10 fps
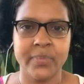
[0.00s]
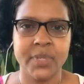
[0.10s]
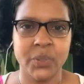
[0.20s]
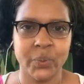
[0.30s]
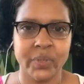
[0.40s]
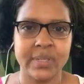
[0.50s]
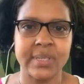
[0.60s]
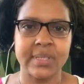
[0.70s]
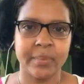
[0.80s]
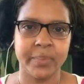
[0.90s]
So, this
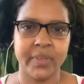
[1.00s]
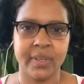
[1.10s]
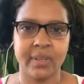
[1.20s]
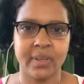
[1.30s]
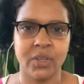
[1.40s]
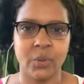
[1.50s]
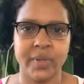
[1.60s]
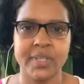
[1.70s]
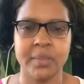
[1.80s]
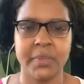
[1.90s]
is something that you're
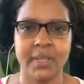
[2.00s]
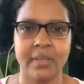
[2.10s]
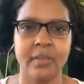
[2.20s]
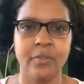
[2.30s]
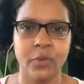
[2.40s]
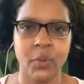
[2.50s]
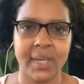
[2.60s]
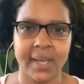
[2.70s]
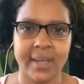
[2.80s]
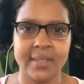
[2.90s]
going to be
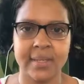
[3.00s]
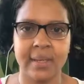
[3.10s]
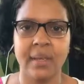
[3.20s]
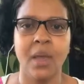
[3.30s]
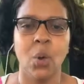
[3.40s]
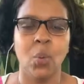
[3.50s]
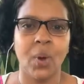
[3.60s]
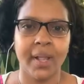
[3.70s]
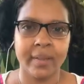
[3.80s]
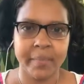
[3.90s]
vocalizing
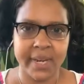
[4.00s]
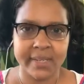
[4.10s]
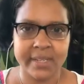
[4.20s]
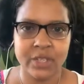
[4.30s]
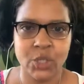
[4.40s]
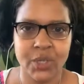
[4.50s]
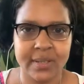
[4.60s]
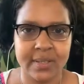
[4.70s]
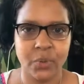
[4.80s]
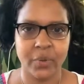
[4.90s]
while the meditation
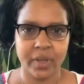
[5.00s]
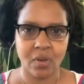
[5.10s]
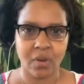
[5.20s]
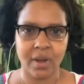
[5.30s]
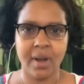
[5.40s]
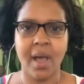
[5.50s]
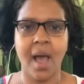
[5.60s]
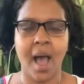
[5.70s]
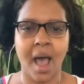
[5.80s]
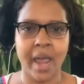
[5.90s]
is going on.
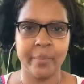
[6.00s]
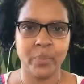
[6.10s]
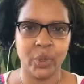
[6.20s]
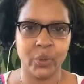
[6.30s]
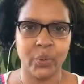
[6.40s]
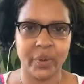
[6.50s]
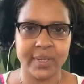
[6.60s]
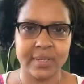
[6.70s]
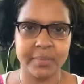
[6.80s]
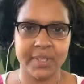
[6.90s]
I am not
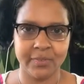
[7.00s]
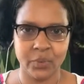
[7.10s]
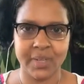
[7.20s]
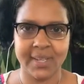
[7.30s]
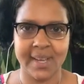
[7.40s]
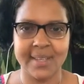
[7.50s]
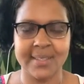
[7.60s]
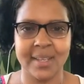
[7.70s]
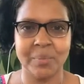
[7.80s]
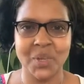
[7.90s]
going to be
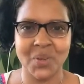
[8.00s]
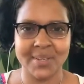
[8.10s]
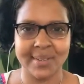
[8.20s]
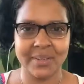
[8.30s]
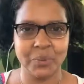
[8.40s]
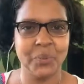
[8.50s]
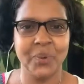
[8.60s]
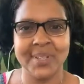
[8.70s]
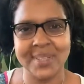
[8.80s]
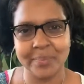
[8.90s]
vocalizing because I don't
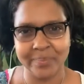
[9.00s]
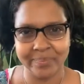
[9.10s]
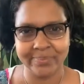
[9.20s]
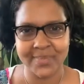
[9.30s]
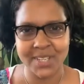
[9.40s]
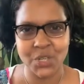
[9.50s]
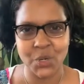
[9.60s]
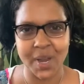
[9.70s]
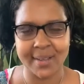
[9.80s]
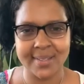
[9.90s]
want to
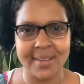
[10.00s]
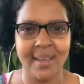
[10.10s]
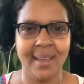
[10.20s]
distract